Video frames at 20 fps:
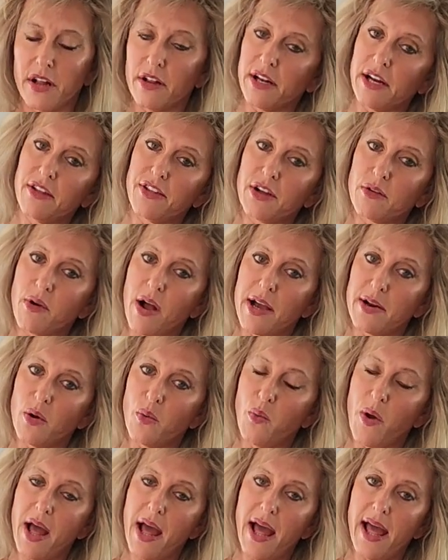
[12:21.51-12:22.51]
anything right
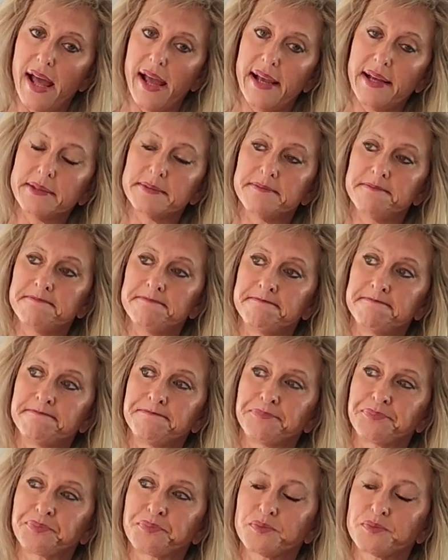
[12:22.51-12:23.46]
away.